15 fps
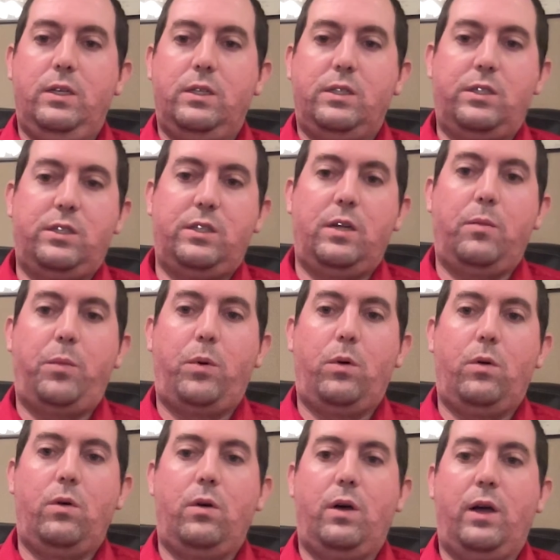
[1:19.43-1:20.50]

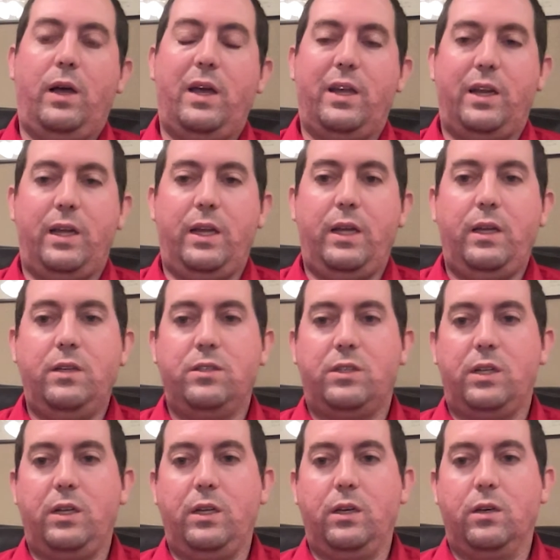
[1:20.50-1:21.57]
simple and
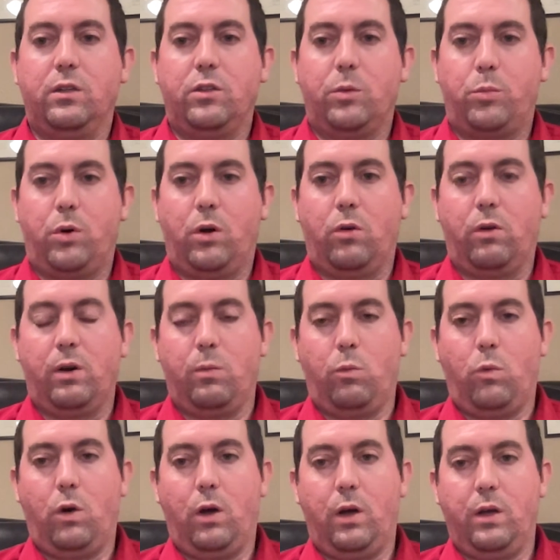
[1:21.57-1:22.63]
easy the program
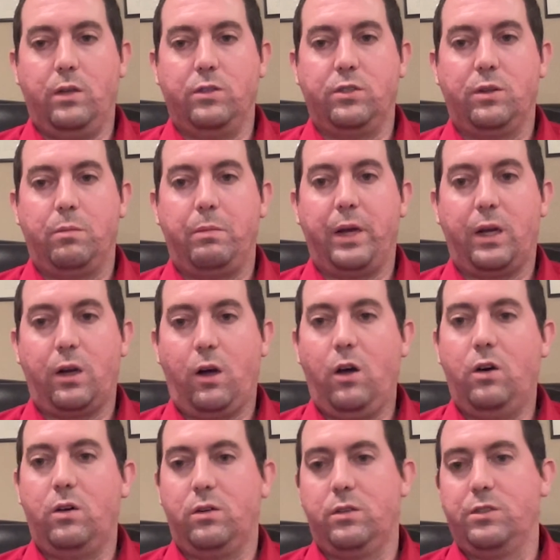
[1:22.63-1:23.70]
was
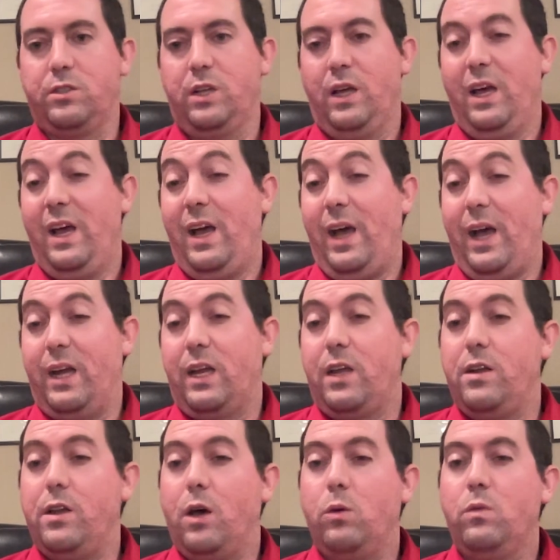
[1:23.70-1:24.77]
because had I
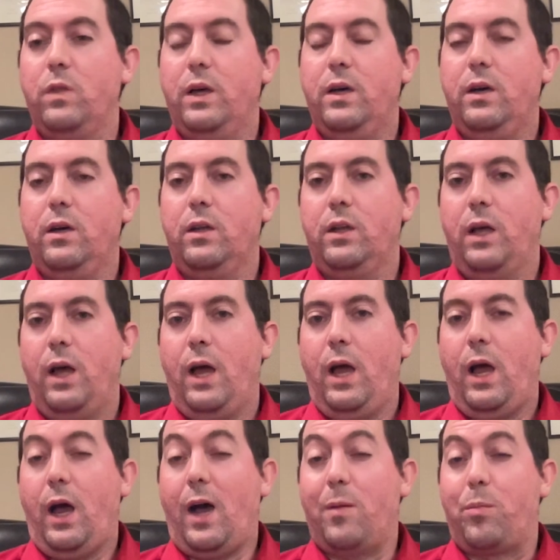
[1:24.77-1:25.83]
known that,
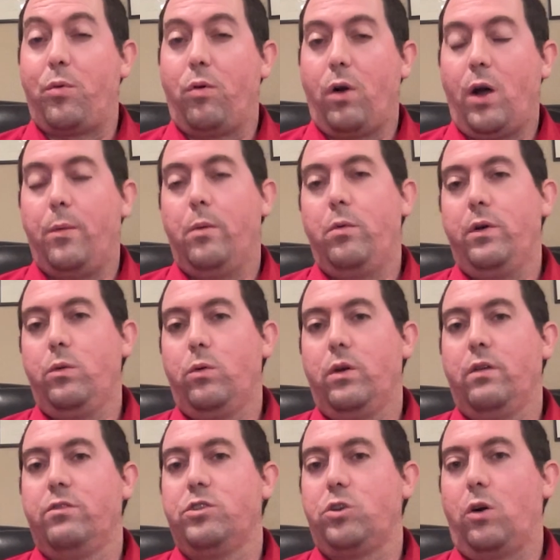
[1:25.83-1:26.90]
I probably would
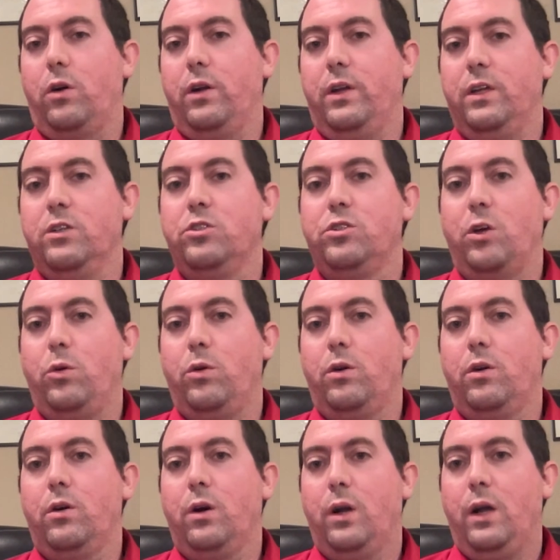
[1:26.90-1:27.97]
have started it
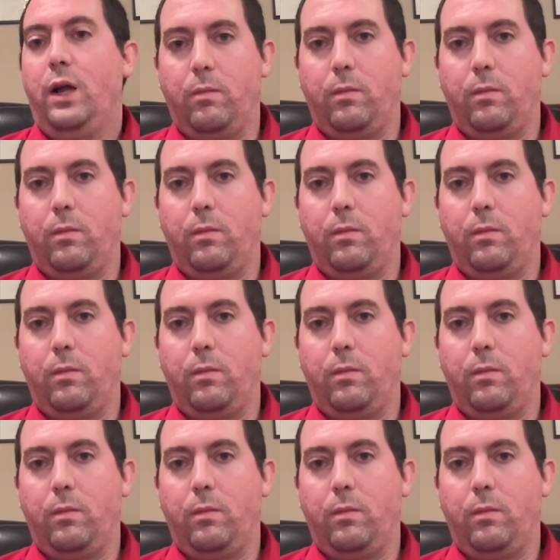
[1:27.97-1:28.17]
sooner.